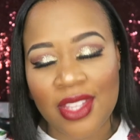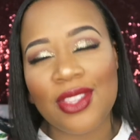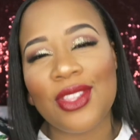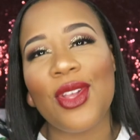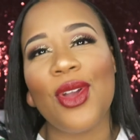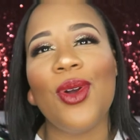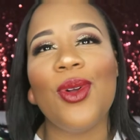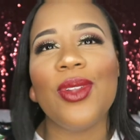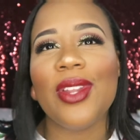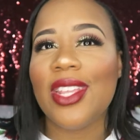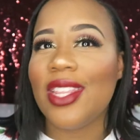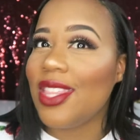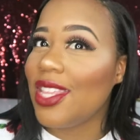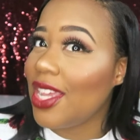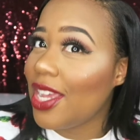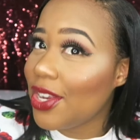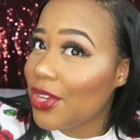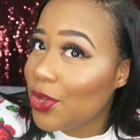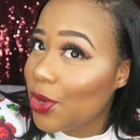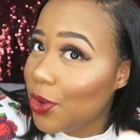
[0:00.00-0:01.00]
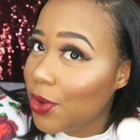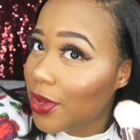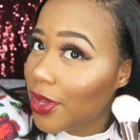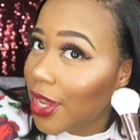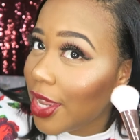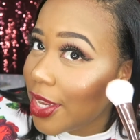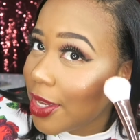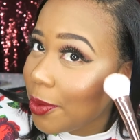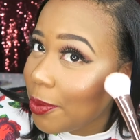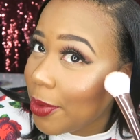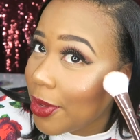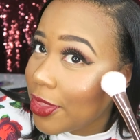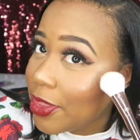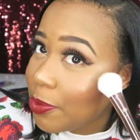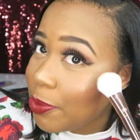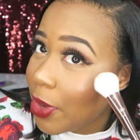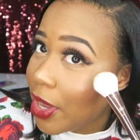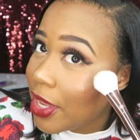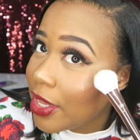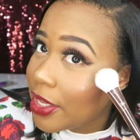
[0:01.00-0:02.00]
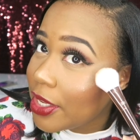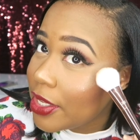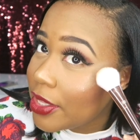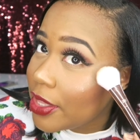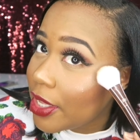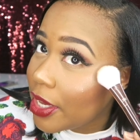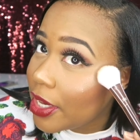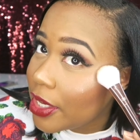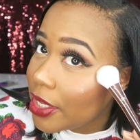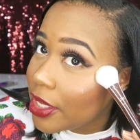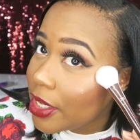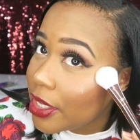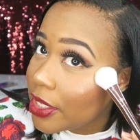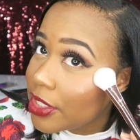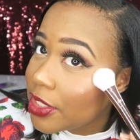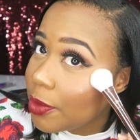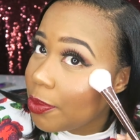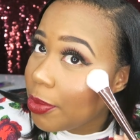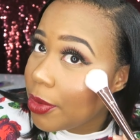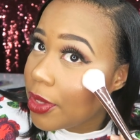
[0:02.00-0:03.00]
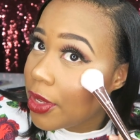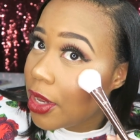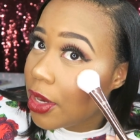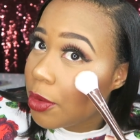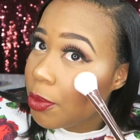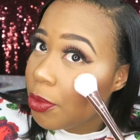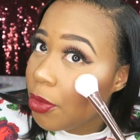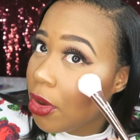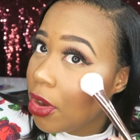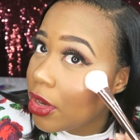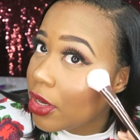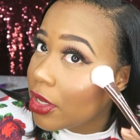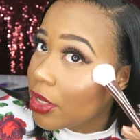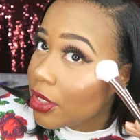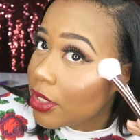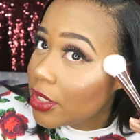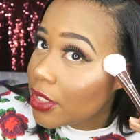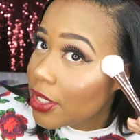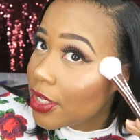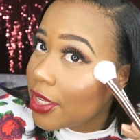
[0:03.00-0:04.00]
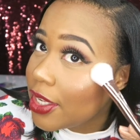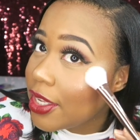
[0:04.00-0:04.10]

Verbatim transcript: The only thing I don't like about the palette is that it kicks up a lot of product.